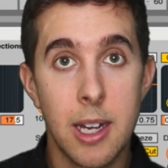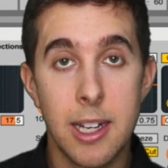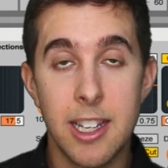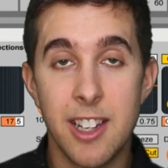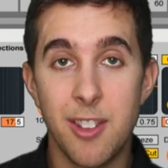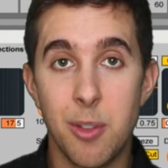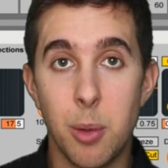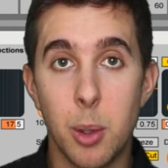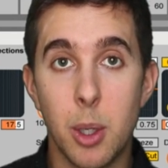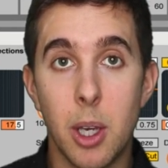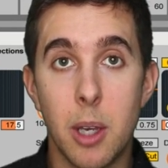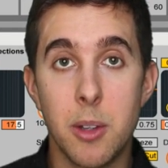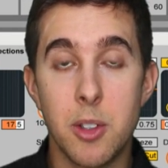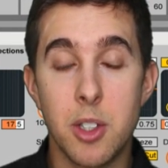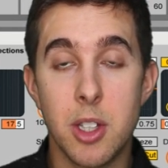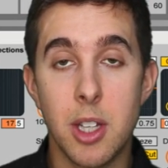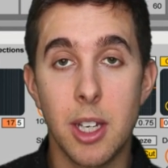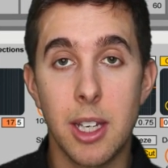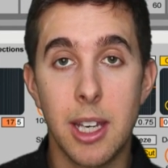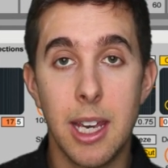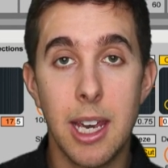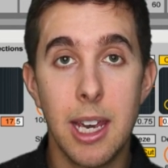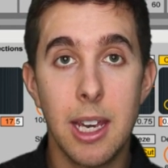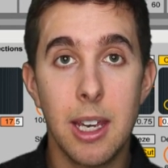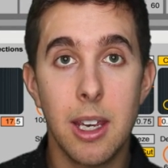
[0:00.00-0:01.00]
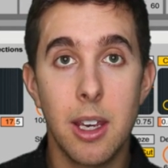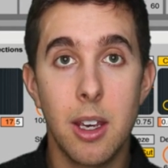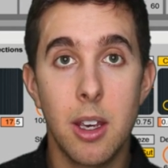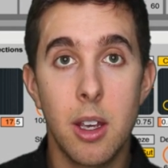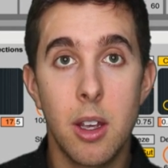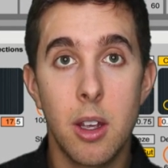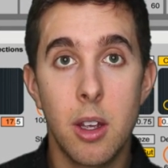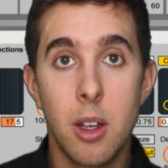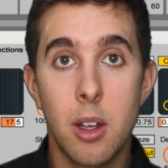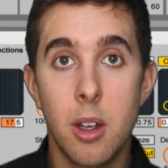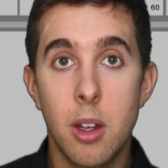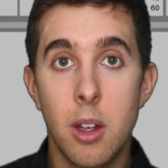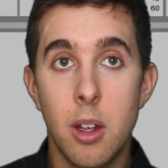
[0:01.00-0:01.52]
If we go to the kick,
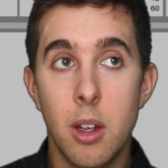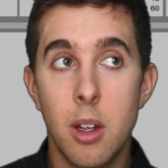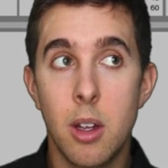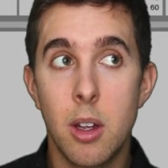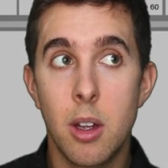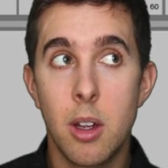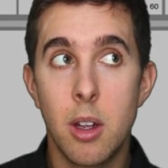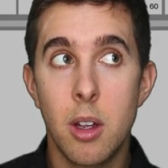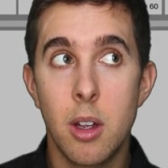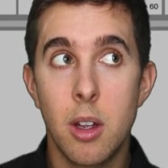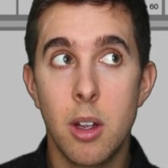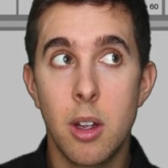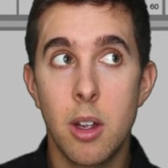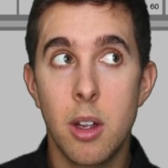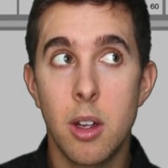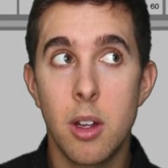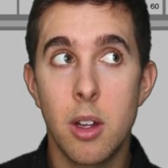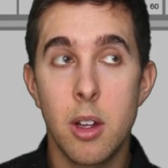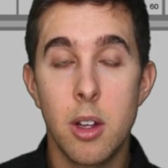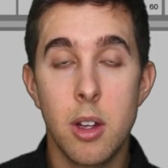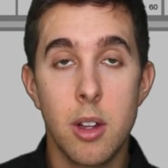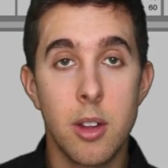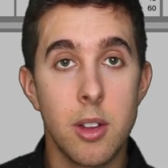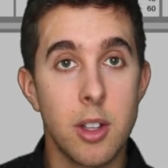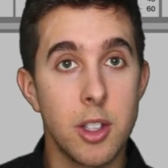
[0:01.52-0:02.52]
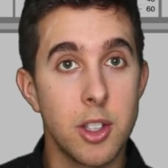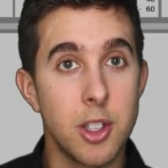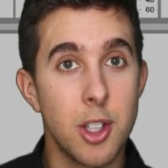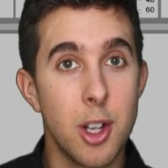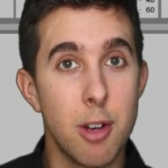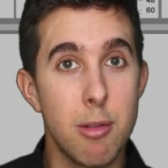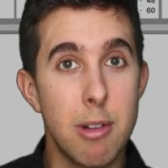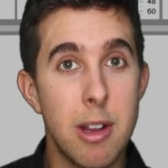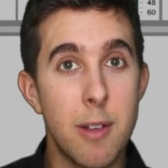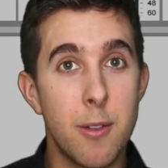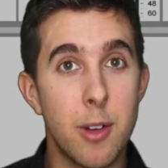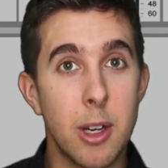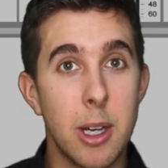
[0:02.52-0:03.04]
there's
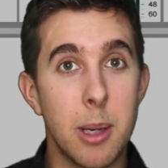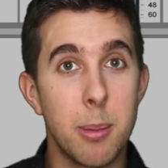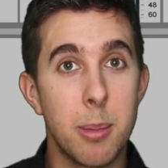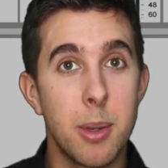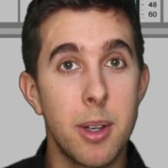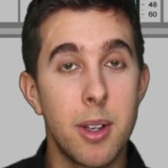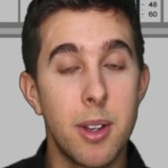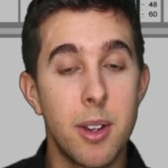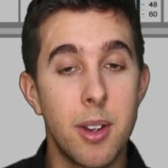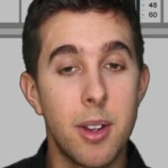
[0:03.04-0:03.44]
no reverb.